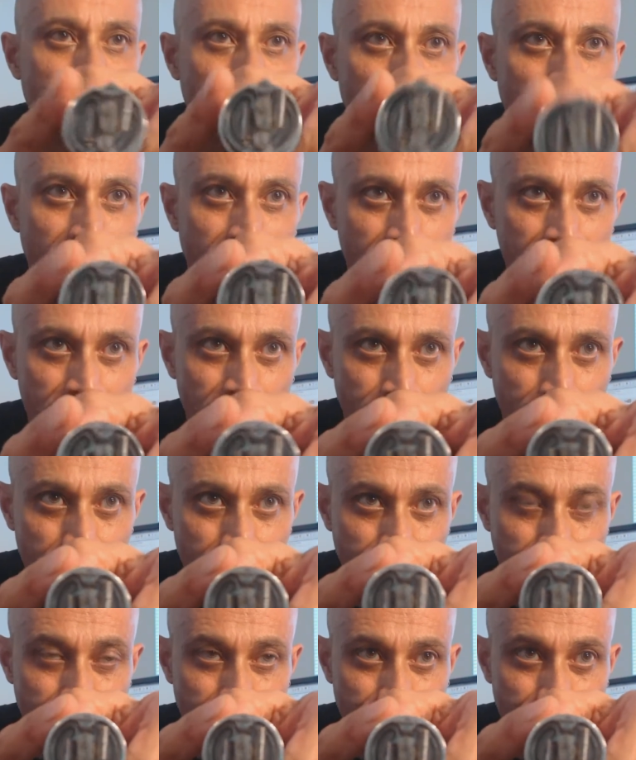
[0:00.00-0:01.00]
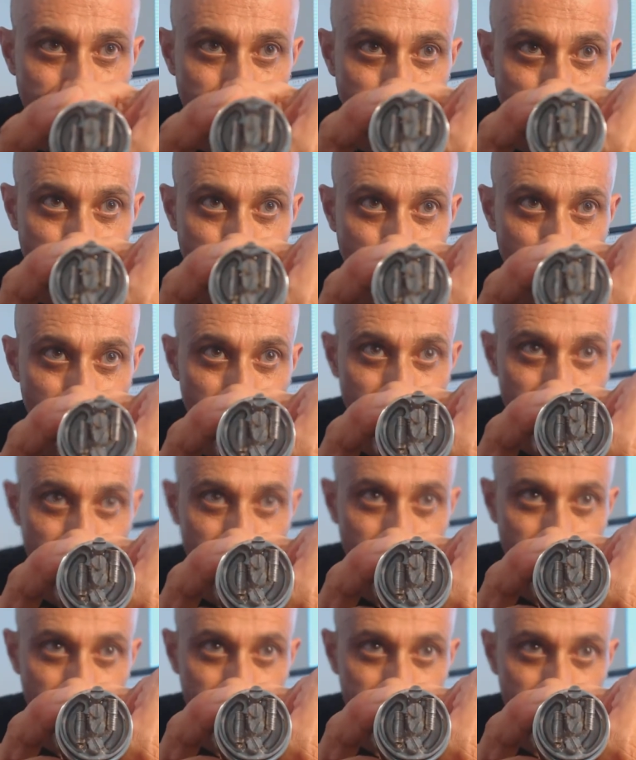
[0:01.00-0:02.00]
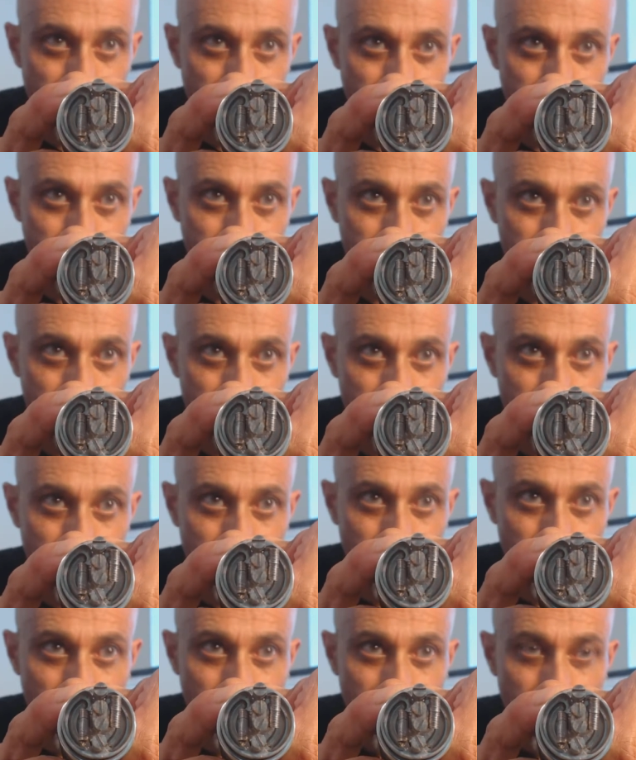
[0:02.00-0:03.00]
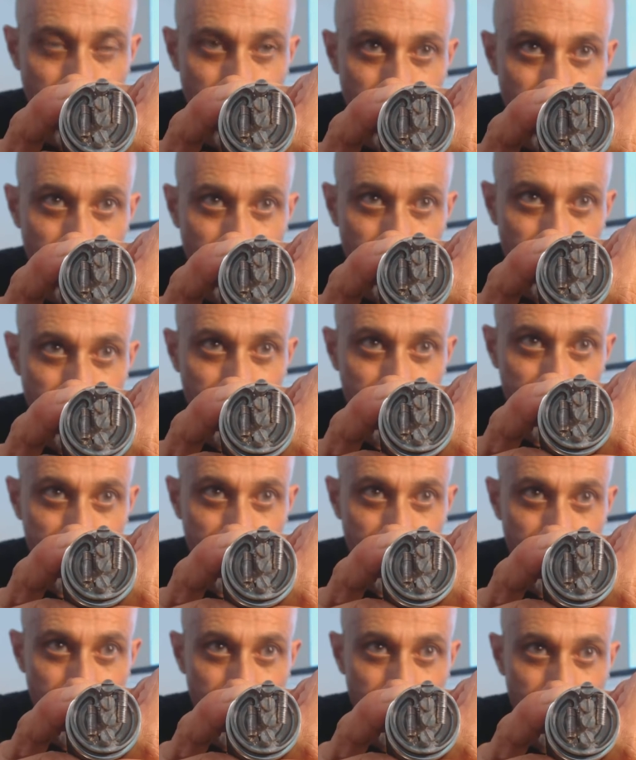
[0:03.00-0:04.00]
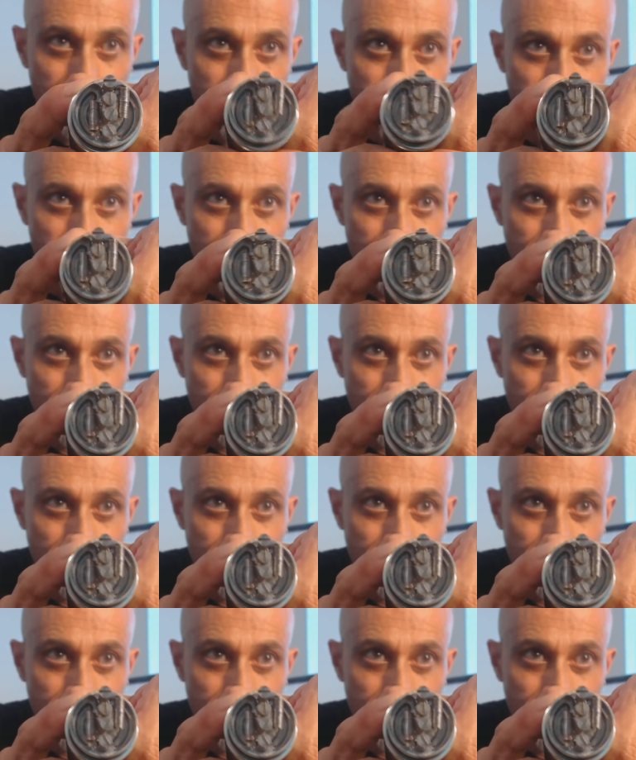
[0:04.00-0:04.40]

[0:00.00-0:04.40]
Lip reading: They're actually really nice now. Let's see here.